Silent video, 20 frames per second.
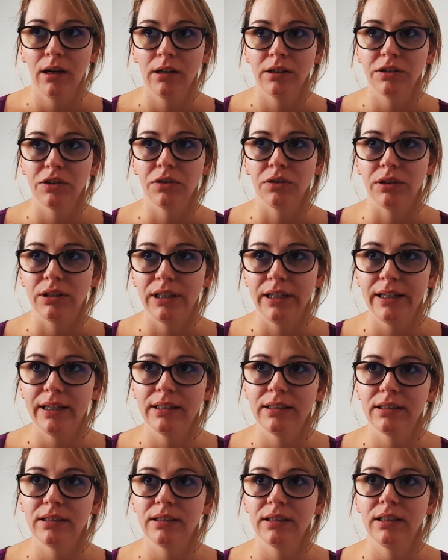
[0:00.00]
So
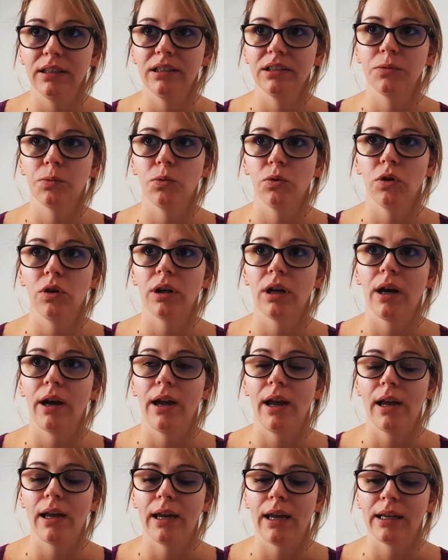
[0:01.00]
this is what
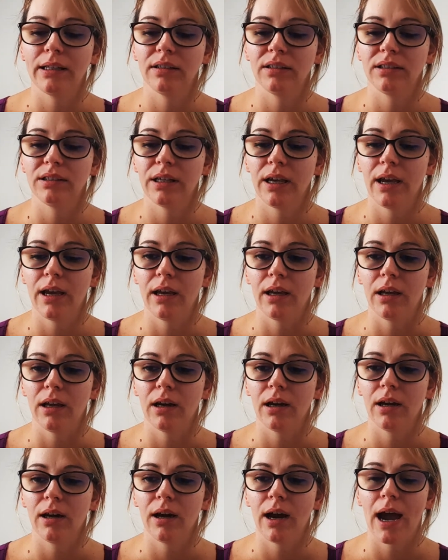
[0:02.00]
I can
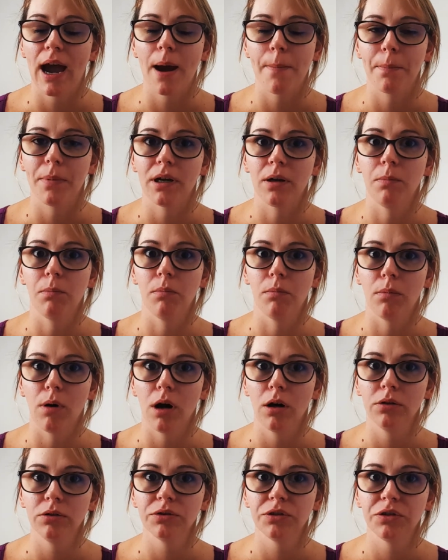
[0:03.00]
say happened
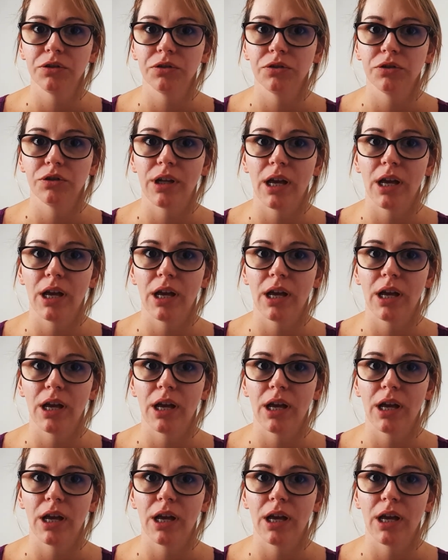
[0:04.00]
most.